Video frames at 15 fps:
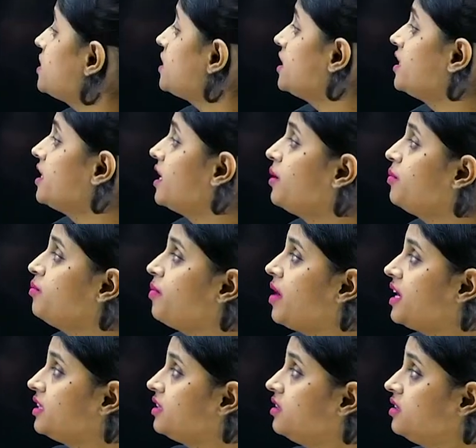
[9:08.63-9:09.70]
in him
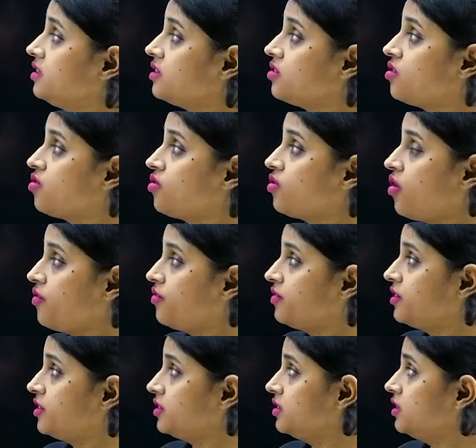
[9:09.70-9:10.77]
by the crofter?